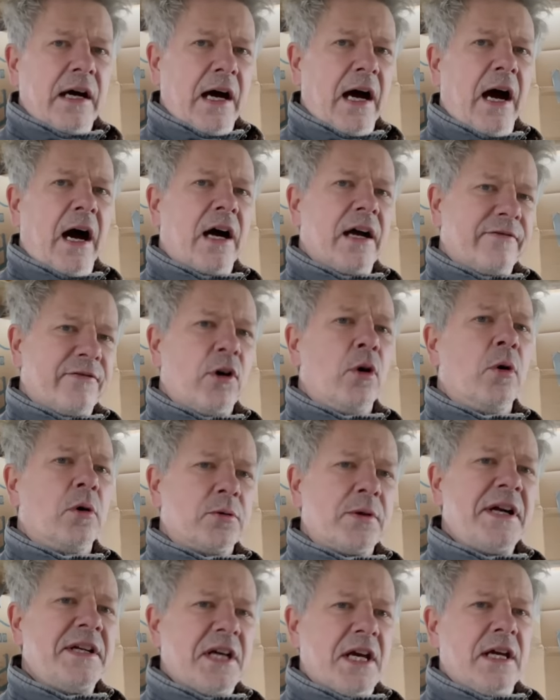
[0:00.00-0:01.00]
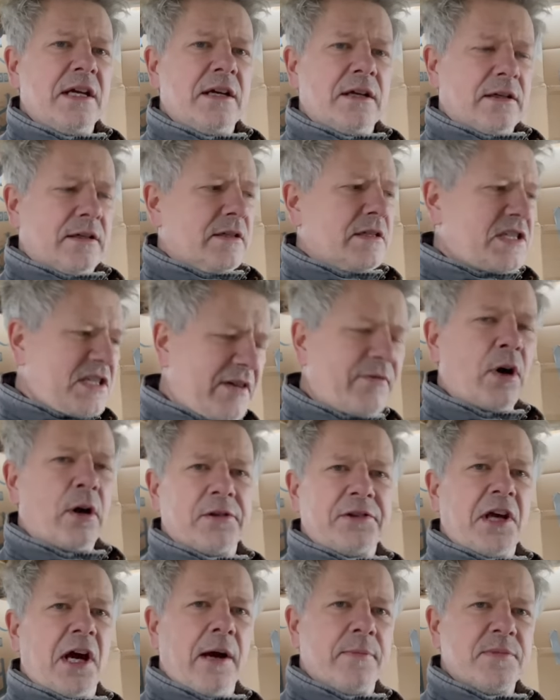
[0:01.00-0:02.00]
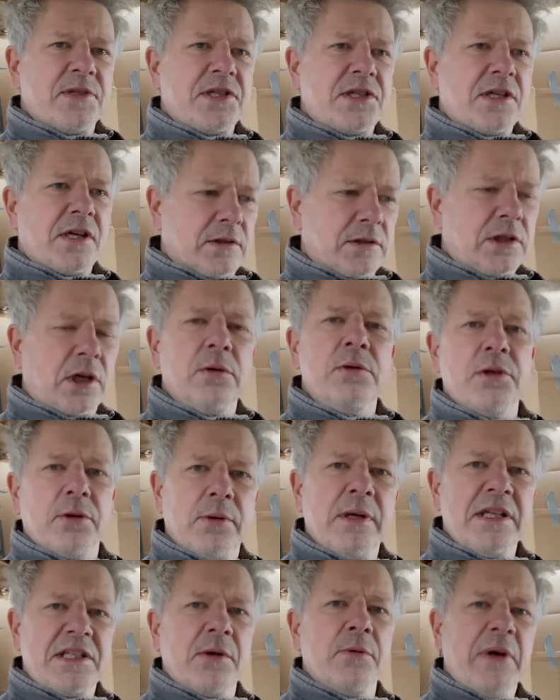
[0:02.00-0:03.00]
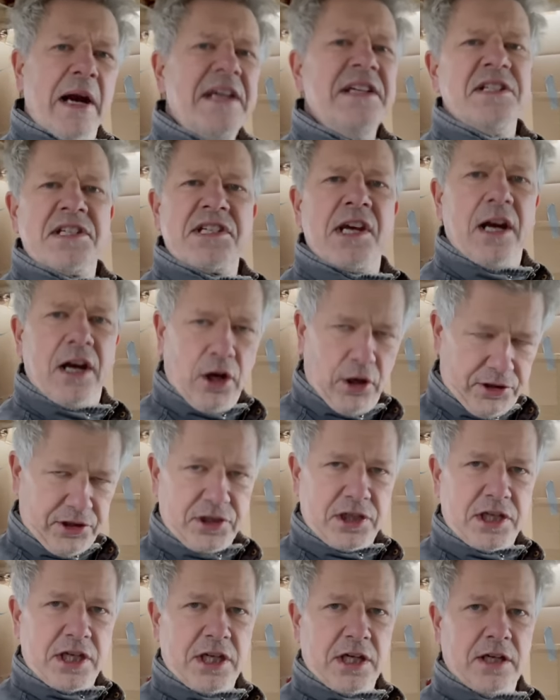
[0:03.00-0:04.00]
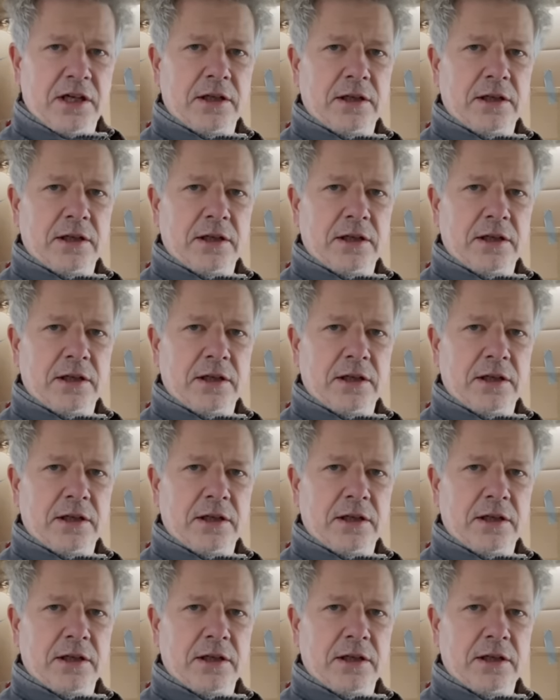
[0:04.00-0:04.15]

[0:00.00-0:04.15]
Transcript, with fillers: I've already several times told you it rains a lot.